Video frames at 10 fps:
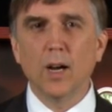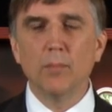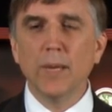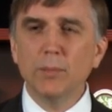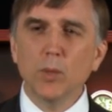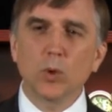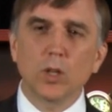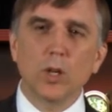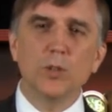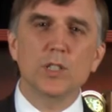maybe were
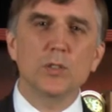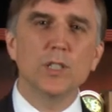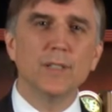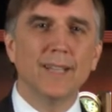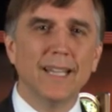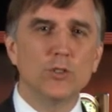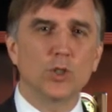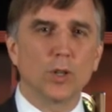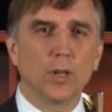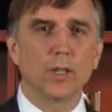closer to
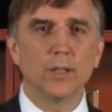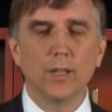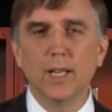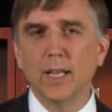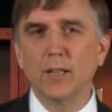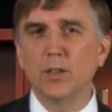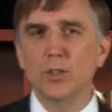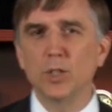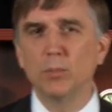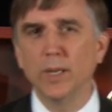nature than the
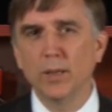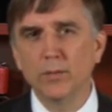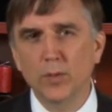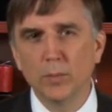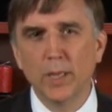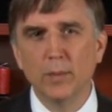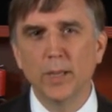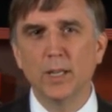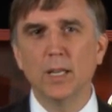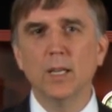English had been for many,
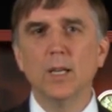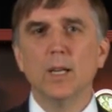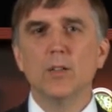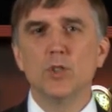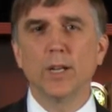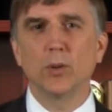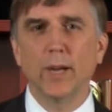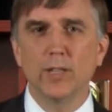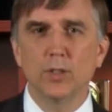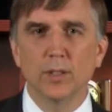many
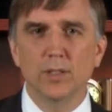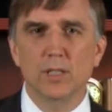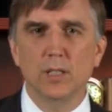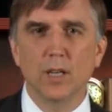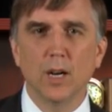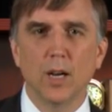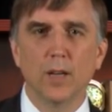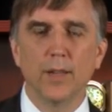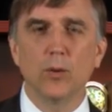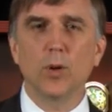generations.
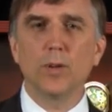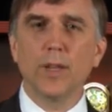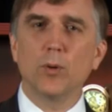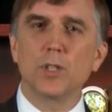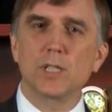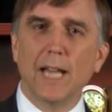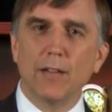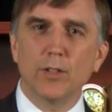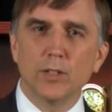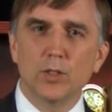They were
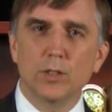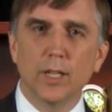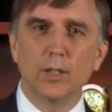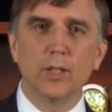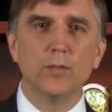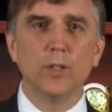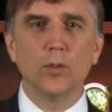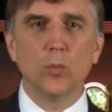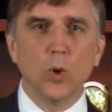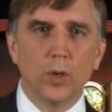savage. They lived in
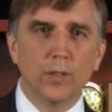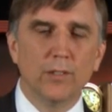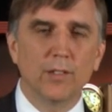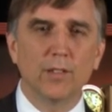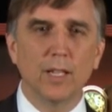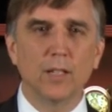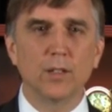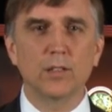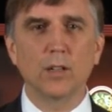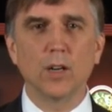the woods, as the
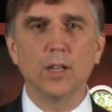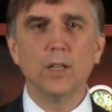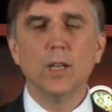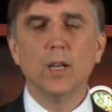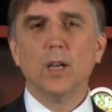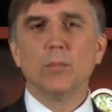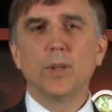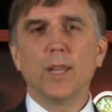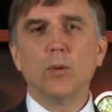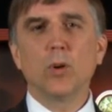English saw it,
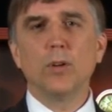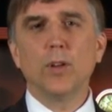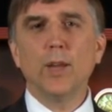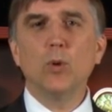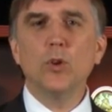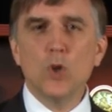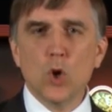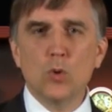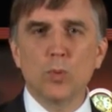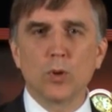but they were
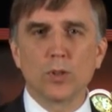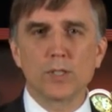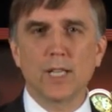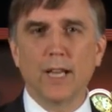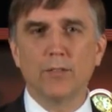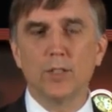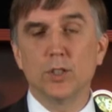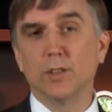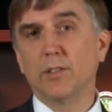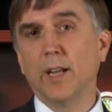noble
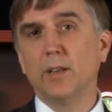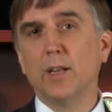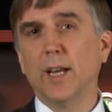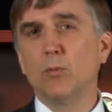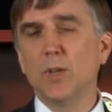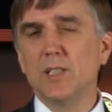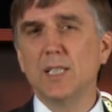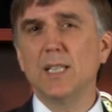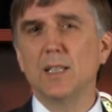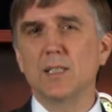savages. And we
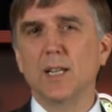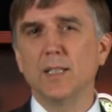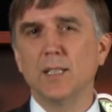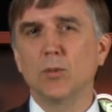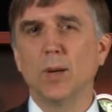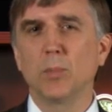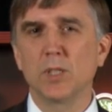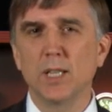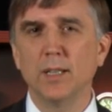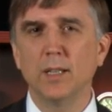see this idea
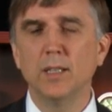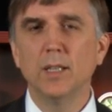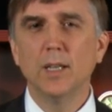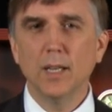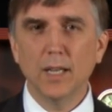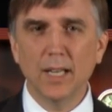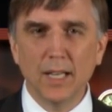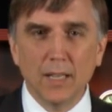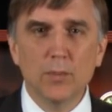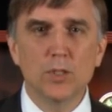represented in
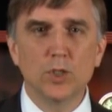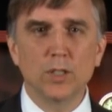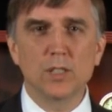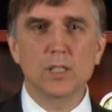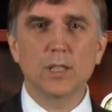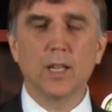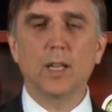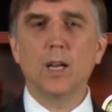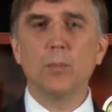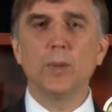images that
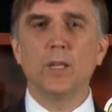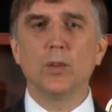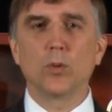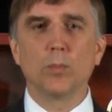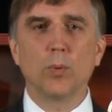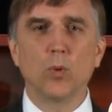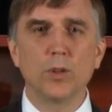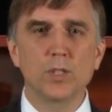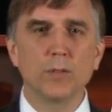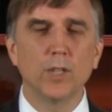accompanied the
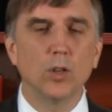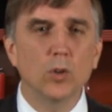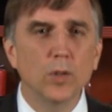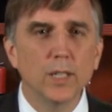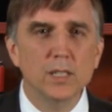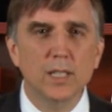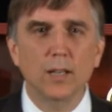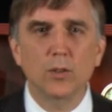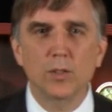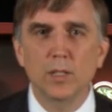reports of the earliest
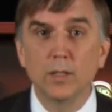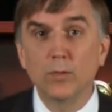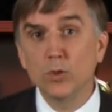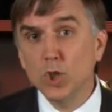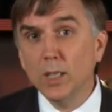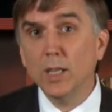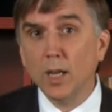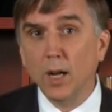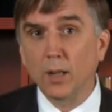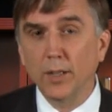settlers in the Virginia
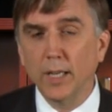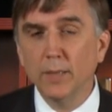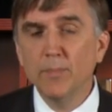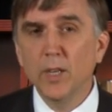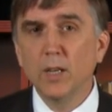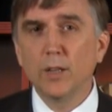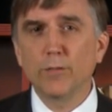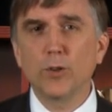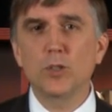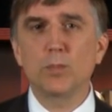colony, the
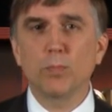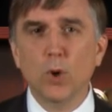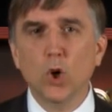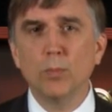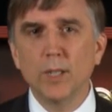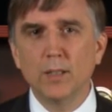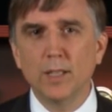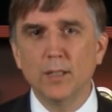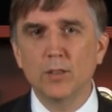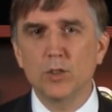first permanent
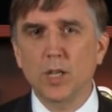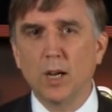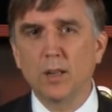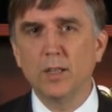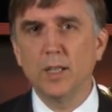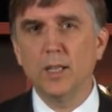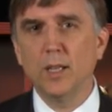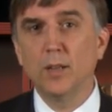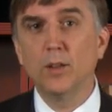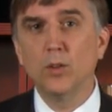English colony
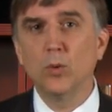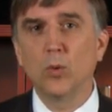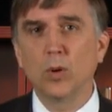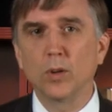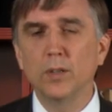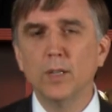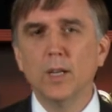in the New World,